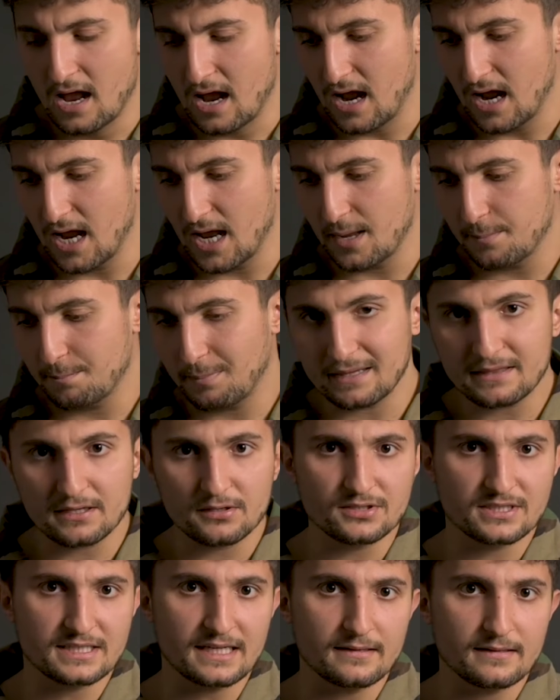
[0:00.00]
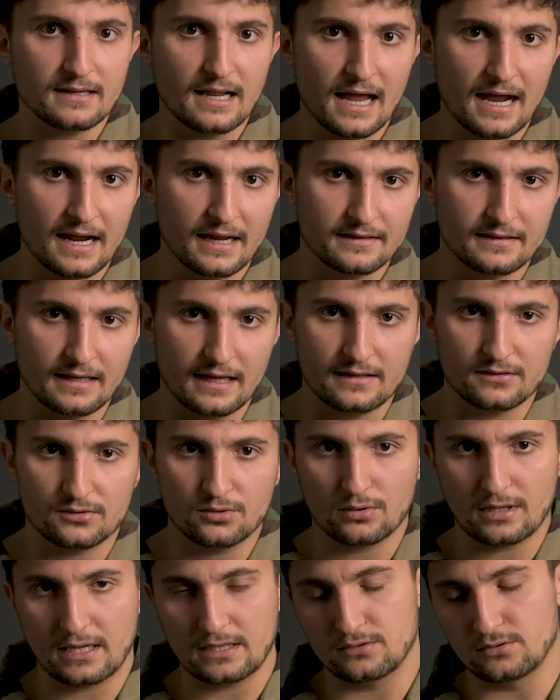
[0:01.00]
Batteries are light and
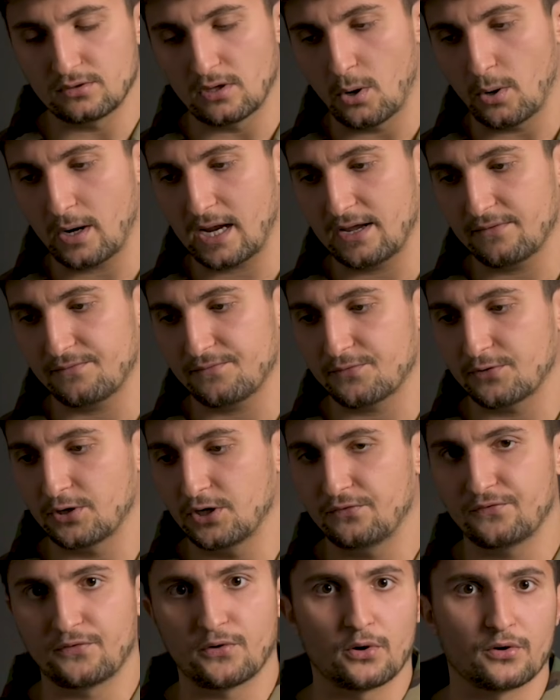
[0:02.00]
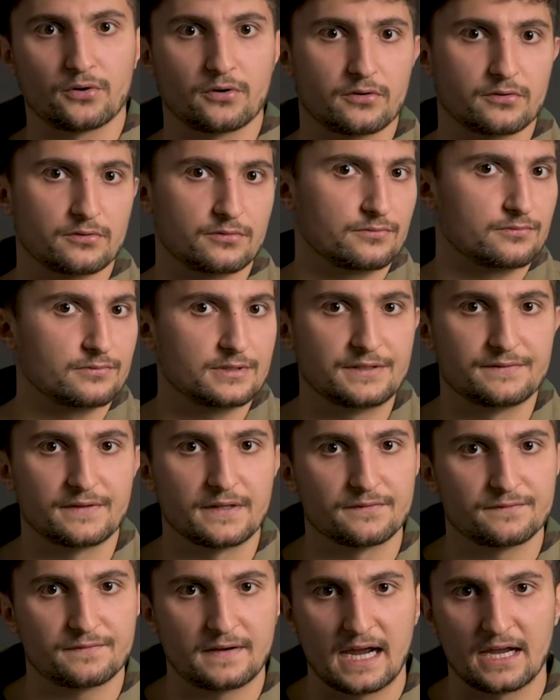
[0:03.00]
you can, have 3, 4 or
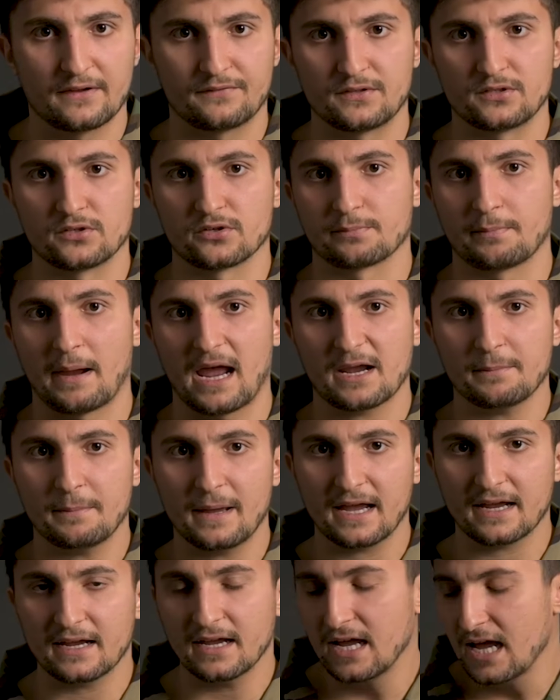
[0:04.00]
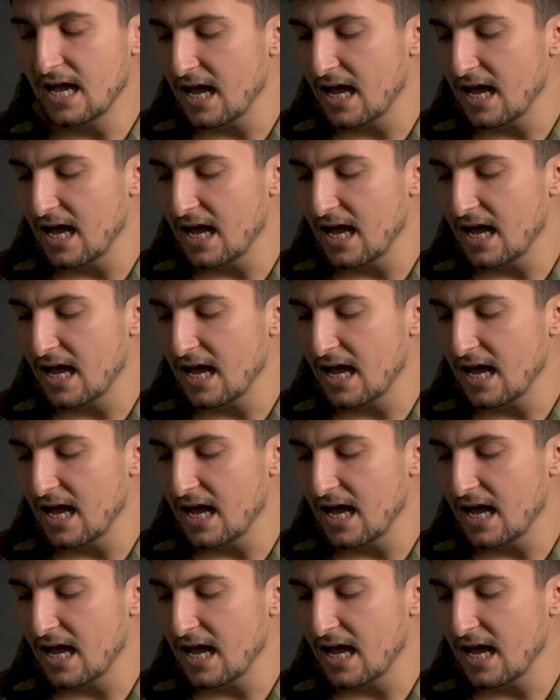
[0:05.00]
even 5 in your backpack